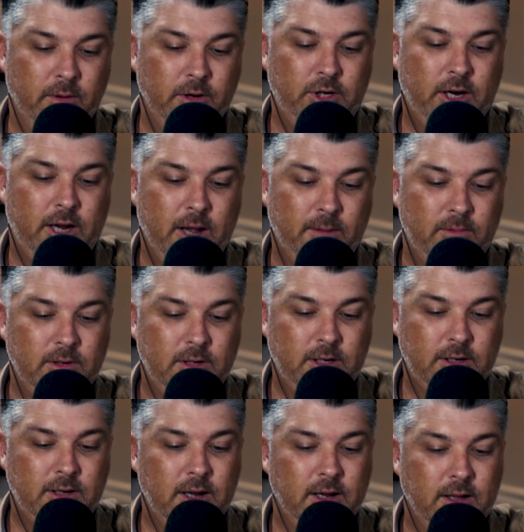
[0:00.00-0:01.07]
But she kept
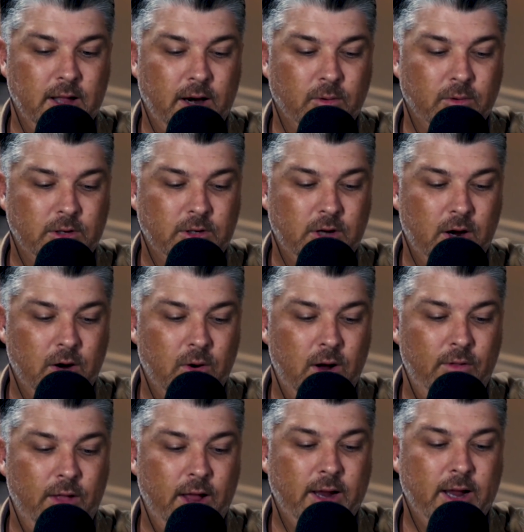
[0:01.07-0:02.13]
insisting that it was so.
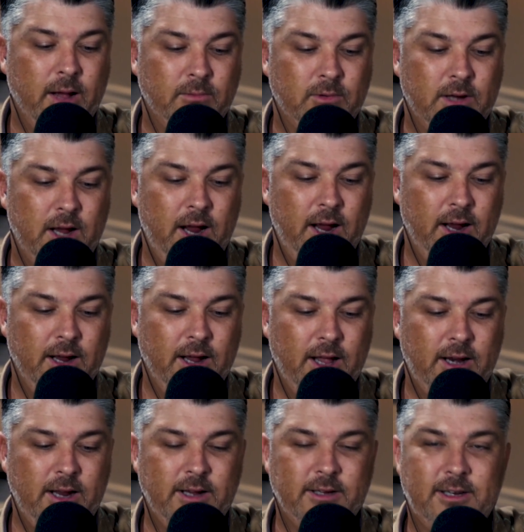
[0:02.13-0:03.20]
And they kept saying,
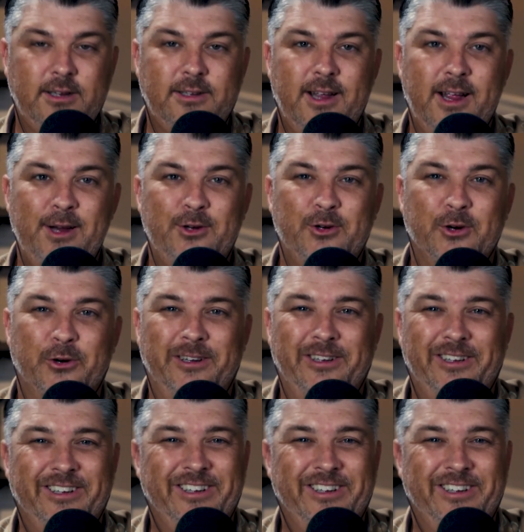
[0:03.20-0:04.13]
it is his angel.